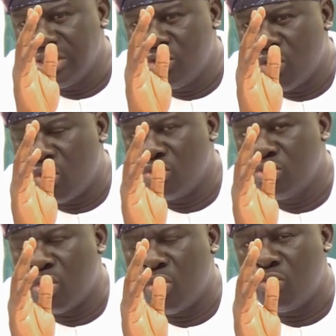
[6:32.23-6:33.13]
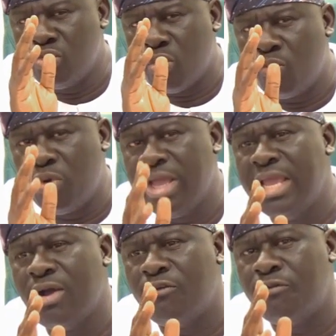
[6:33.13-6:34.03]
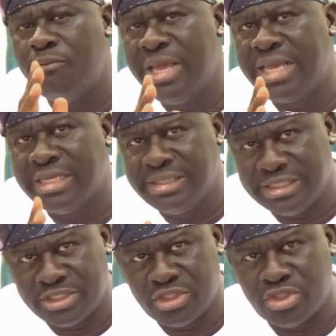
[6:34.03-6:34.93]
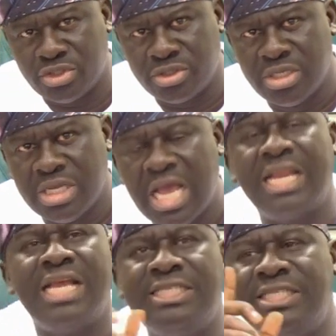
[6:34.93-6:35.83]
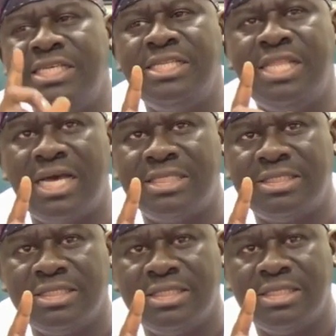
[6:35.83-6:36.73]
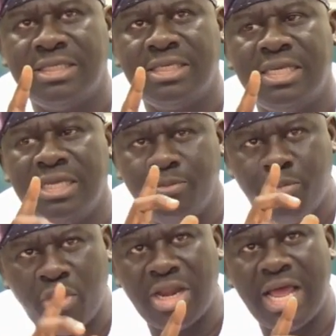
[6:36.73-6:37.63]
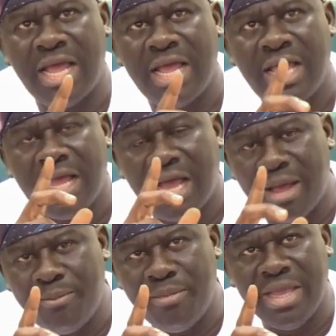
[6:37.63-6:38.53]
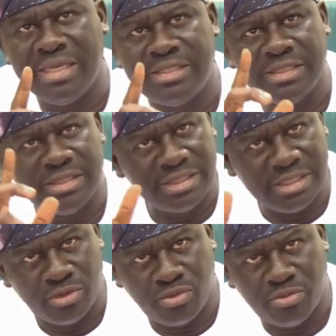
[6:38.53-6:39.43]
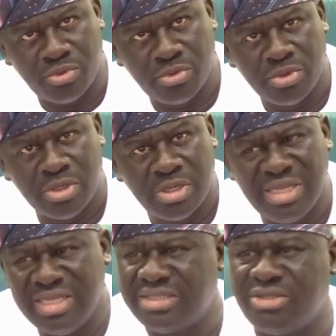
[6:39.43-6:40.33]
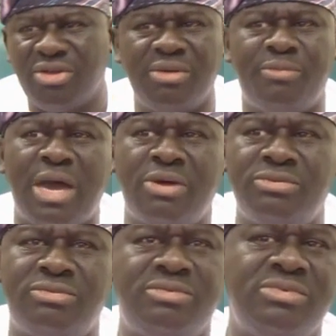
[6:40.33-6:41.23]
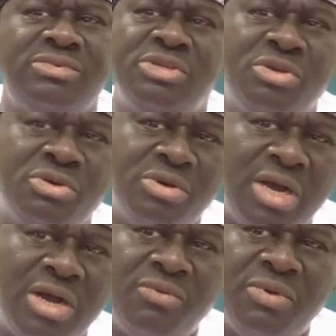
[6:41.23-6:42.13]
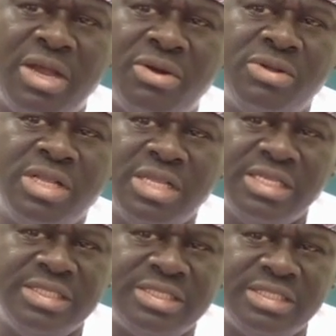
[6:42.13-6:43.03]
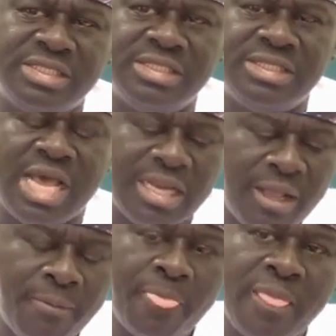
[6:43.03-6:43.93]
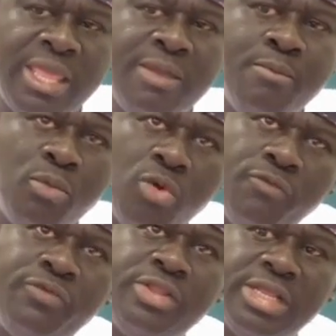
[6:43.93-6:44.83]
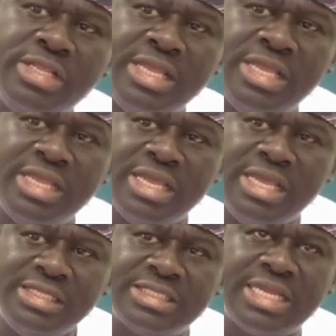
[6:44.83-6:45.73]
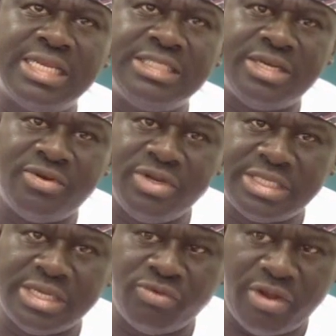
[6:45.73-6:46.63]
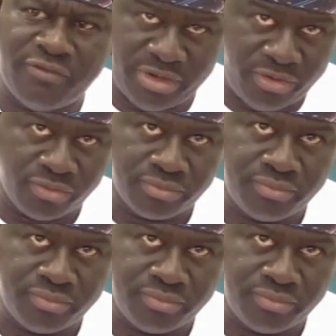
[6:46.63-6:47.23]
your way of making decision. And I see that in Bola Ahmed Tinubu. It's not about, oh, well, is this, is that. He moved the internal generated revenue